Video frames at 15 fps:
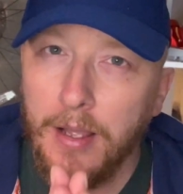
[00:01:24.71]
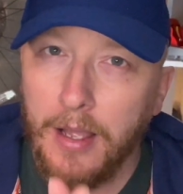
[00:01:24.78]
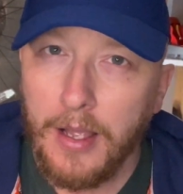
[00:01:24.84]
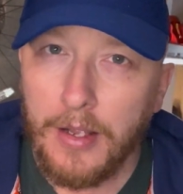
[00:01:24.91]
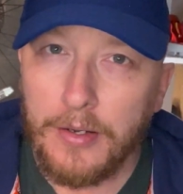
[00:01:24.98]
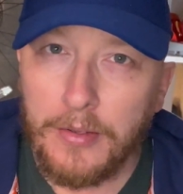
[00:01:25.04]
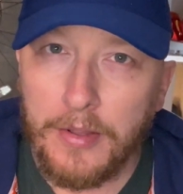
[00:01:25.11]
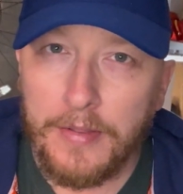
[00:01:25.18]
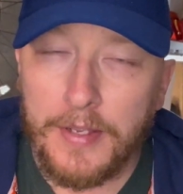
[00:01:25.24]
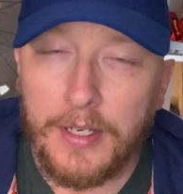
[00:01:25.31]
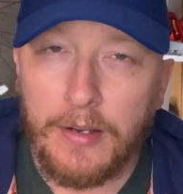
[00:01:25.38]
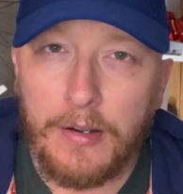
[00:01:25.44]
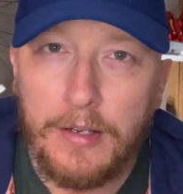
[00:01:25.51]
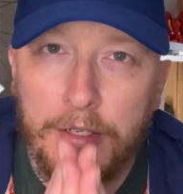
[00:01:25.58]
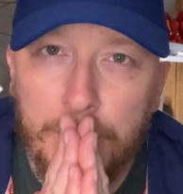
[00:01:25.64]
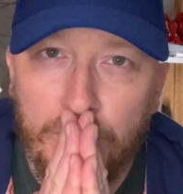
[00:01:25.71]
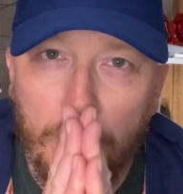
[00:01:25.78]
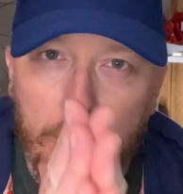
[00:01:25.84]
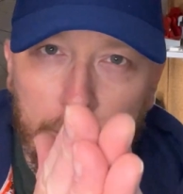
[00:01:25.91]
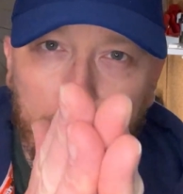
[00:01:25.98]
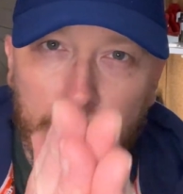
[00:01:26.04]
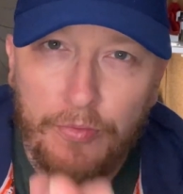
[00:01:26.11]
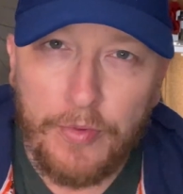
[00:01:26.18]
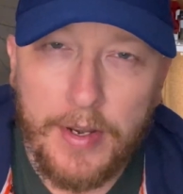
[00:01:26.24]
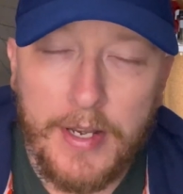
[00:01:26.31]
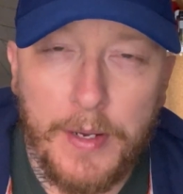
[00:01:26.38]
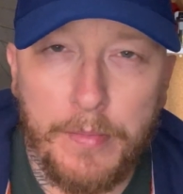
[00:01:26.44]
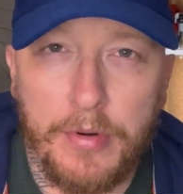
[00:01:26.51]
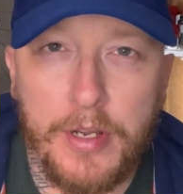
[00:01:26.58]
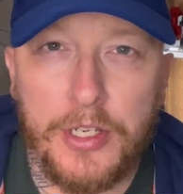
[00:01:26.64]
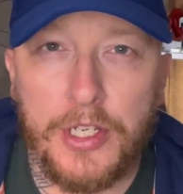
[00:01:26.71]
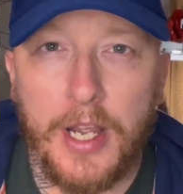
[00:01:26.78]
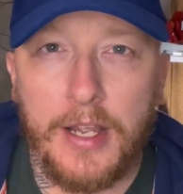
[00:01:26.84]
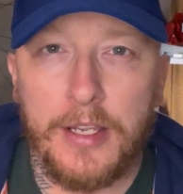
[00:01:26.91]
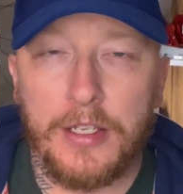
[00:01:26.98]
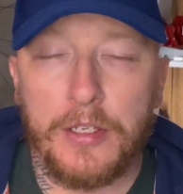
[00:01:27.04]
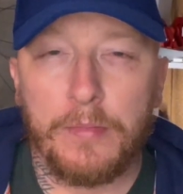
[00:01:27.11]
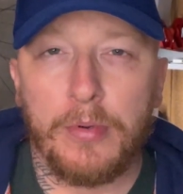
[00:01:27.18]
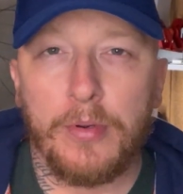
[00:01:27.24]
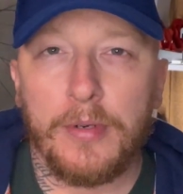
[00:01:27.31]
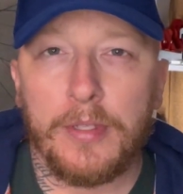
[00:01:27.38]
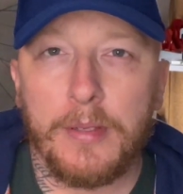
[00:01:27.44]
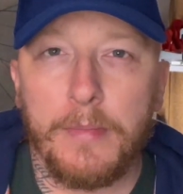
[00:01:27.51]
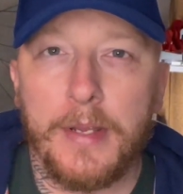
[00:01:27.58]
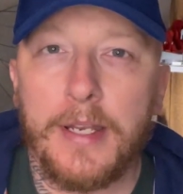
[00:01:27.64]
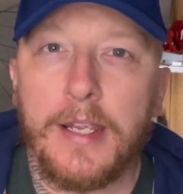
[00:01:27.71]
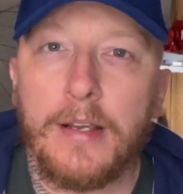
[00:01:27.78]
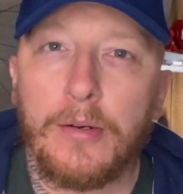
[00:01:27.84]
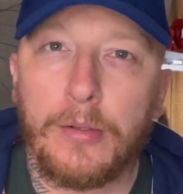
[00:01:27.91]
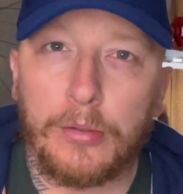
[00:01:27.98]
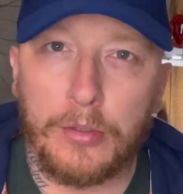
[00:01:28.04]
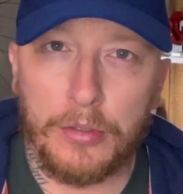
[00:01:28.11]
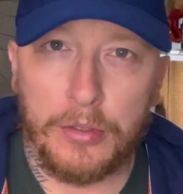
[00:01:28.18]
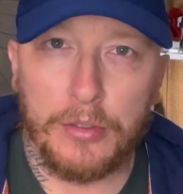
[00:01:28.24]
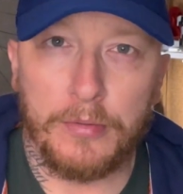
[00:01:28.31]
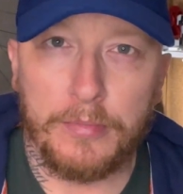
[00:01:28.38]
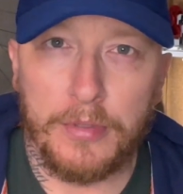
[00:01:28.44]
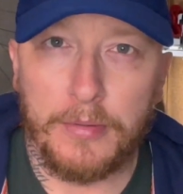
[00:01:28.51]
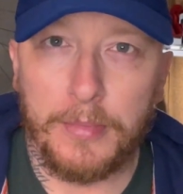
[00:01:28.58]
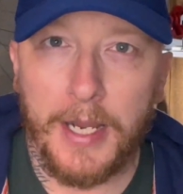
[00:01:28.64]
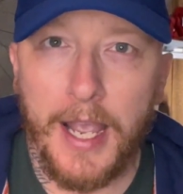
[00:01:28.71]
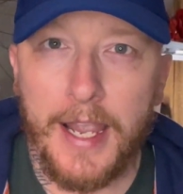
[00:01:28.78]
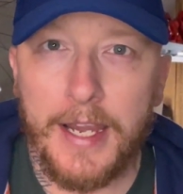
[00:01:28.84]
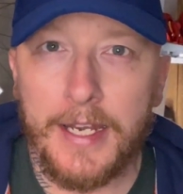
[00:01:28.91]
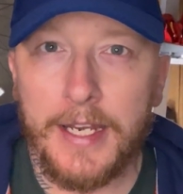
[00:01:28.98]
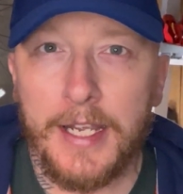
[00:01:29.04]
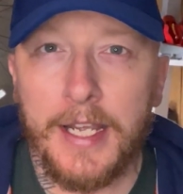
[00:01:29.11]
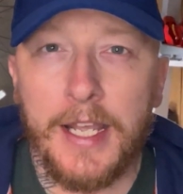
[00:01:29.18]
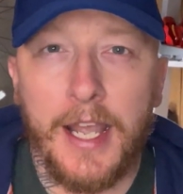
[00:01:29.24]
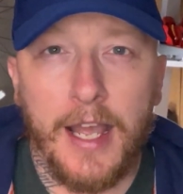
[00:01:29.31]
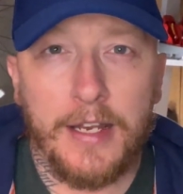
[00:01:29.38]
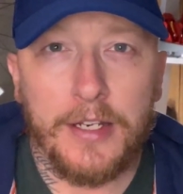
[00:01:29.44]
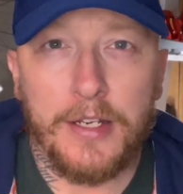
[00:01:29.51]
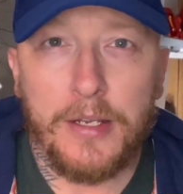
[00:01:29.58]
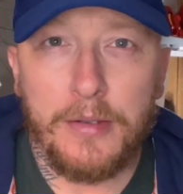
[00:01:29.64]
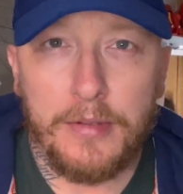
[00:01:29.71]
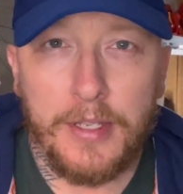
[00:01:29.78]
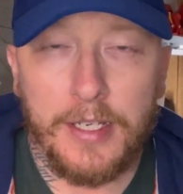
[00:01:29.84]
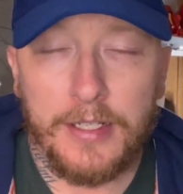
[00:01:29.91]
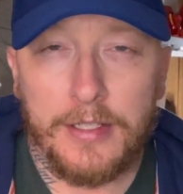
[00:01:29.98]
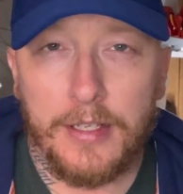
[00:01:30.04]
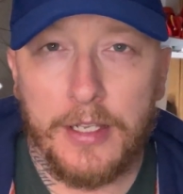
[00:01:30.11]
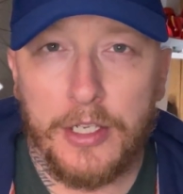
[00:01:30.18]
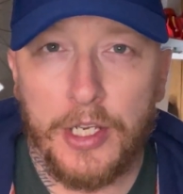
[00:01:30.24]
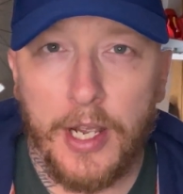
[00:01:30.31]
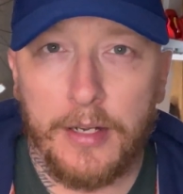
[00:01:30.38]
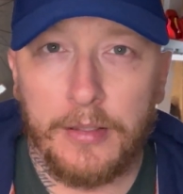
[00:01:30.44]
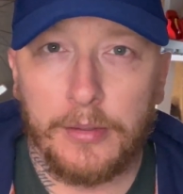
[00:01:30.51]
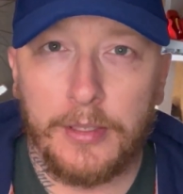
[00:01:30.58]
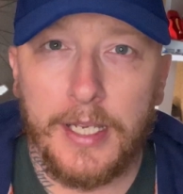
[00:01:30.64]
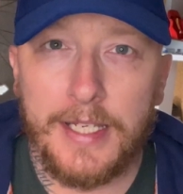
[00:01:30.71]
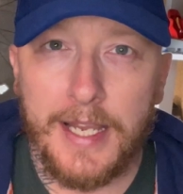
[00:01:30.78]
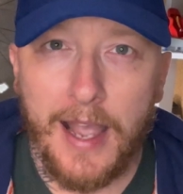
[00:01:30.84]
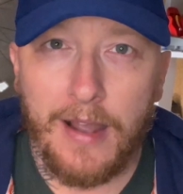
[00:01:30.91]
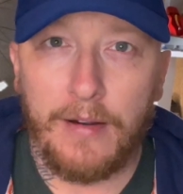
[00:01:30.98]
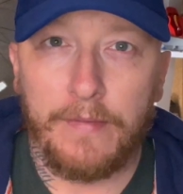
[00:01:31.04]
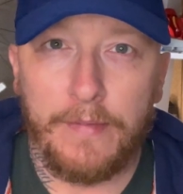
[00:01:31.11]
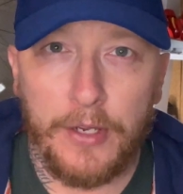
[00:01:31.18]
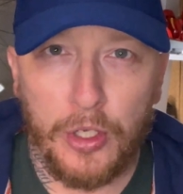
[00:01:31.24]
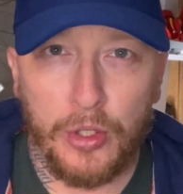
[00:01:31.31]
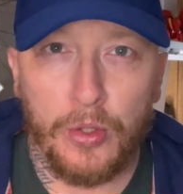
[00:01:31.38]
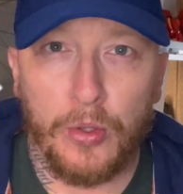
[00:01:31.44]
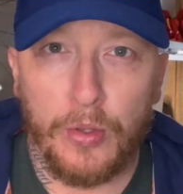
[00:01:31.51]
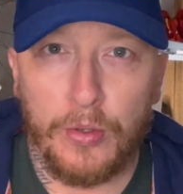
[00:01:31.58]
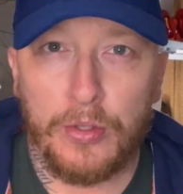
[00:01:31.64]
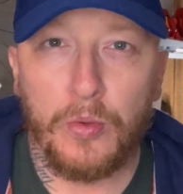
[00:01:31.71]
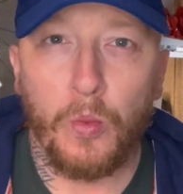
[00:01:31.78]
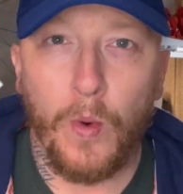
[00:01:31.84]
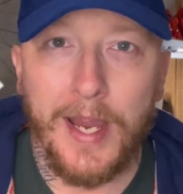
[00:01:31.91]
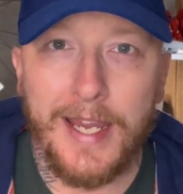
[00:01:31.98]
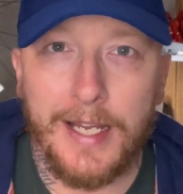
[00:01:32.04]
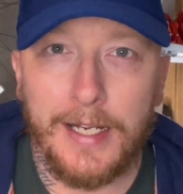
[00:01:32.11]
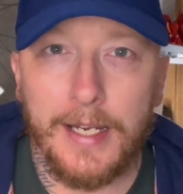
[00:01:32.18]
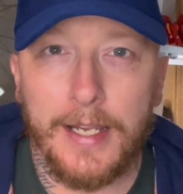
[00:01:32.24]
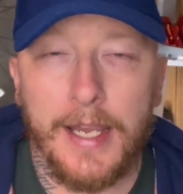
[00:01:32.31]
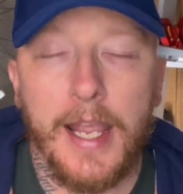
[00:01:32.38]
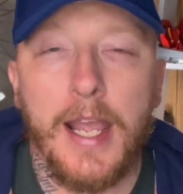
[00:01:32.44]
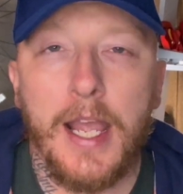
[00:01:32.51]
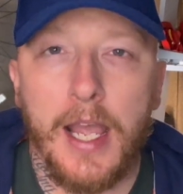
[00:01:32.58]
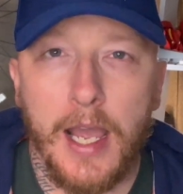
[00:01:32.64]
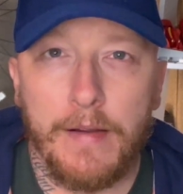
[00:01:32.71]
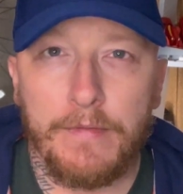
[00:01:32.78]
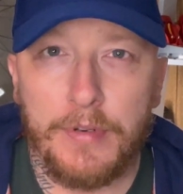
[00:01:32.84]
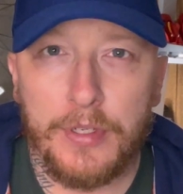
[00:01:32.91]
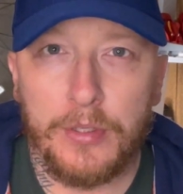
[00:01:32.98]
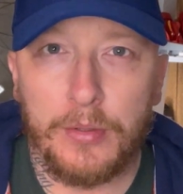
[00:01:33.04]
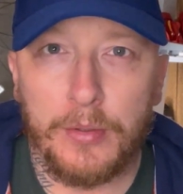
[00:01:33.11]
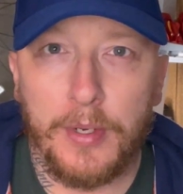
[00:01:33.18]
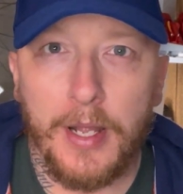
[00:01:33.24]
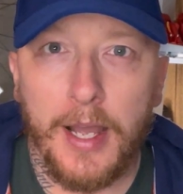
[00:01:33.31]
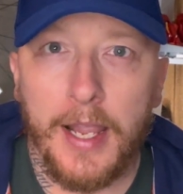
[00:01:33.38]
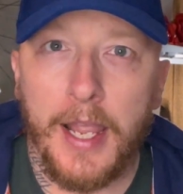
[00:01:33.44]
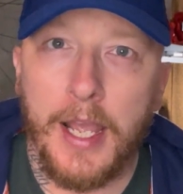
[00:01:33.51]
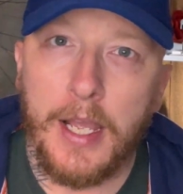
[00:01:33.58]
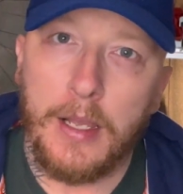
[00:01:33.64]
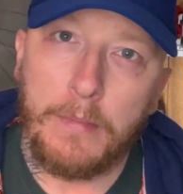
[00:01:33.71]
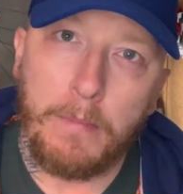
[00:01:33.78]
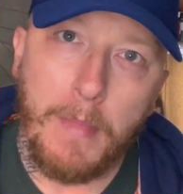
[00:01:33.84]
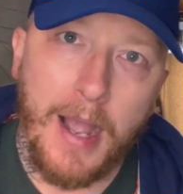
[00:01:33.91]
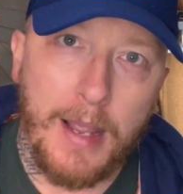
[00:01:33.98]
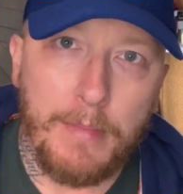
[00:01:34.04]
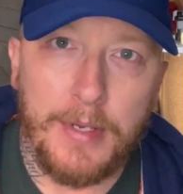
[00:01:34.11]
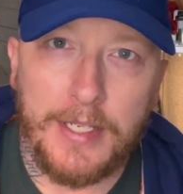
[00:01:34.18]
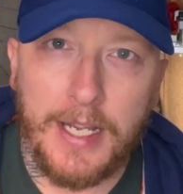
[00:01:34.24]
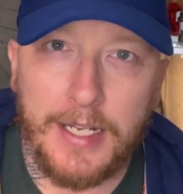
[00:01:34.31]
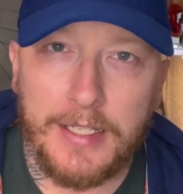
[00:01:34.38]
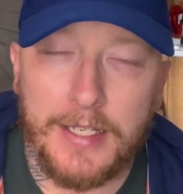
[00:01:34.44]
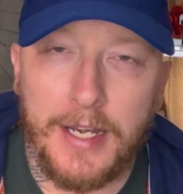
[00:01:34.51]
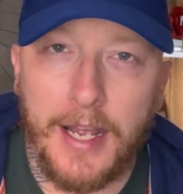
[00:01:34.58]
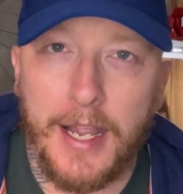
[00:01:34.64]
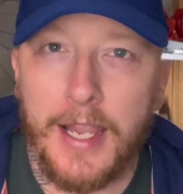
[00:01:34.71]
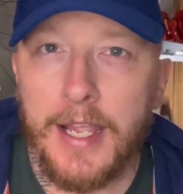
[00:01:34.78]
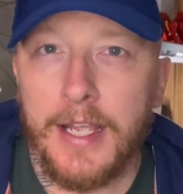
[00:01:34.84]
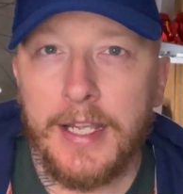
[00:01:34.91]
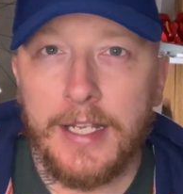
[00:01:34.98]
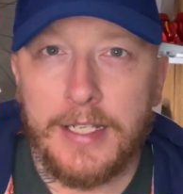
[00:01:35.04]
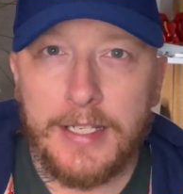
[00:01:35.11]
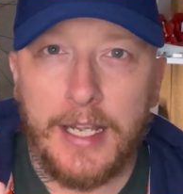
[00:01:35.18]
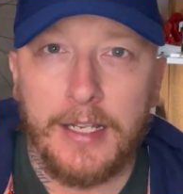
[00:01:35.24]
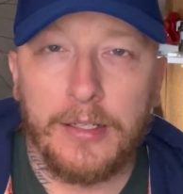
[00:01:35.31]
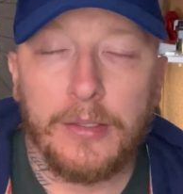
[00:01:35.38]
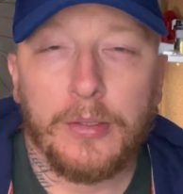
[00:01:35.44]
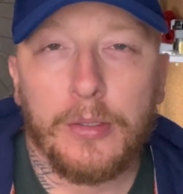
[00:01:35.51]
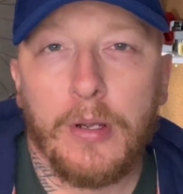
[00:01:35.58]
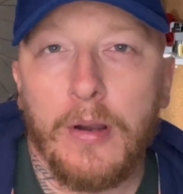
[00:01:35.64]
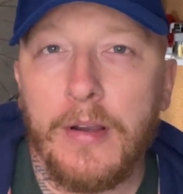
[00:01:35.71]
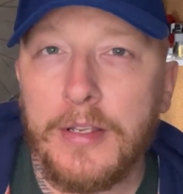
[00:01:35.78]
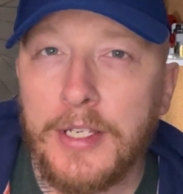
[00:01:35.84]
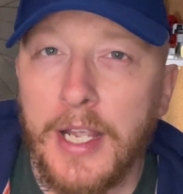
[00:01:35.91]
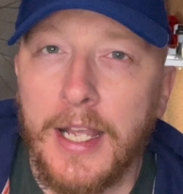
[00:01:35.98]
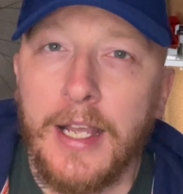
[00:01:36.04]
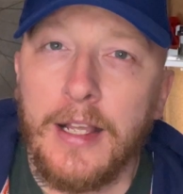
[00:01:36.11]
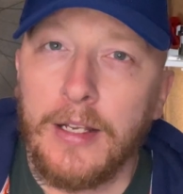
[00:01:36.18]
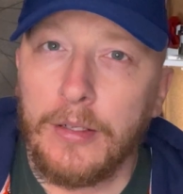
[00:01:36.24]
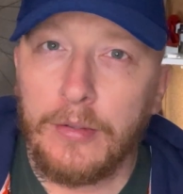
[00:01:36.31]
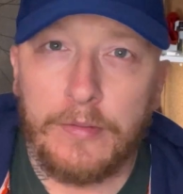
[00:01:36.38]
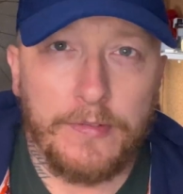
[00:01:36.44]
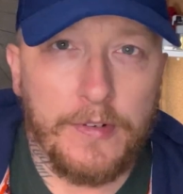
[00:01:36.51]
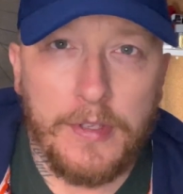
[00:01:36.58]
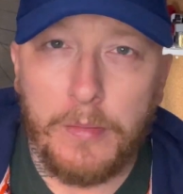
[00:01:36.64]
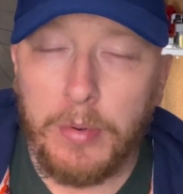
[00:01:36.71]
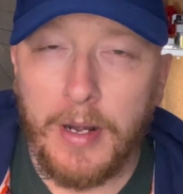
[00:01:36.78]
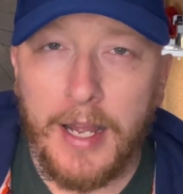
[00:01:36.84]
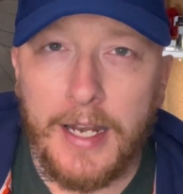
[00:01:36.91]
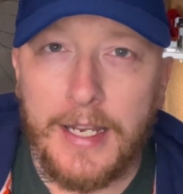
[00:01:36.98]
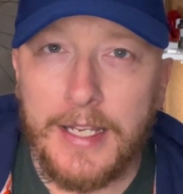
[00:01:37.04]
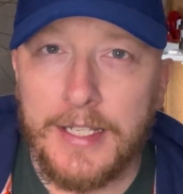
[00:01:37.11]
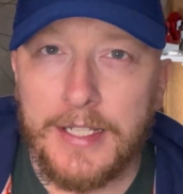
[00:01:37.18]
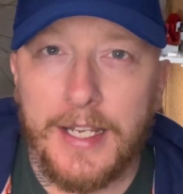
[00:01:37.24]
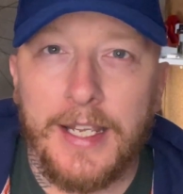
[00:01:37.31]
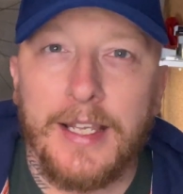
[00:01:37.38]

Another thing, guys, Really appreciate your support at the minute, all the subs I'm getting. And a new thing to the channel is LV Shorts weekly, every Sunday, maybe Saturday. Take a look, guys. Look through the playlist.